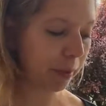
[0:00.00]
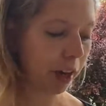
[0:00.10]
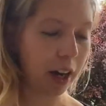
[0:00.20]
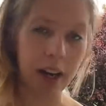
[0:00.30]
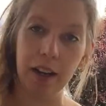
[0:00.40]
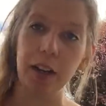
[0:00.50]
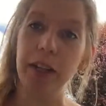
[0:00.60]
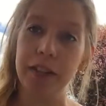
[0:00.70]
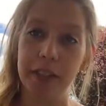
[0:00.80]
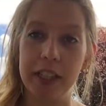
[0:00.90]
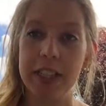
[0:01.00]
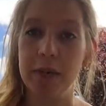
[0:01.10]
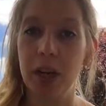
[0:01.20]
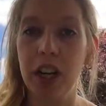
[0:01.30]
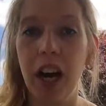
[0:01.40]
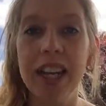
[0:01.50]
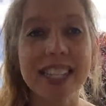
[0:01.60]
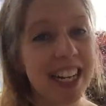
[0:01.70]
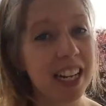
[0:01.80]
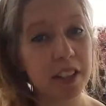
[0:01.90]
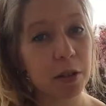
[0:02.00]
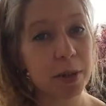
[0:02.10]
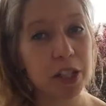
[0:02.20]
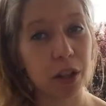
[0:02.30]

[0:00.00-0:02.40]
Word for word: uh, cravings and whatnot, it's not so much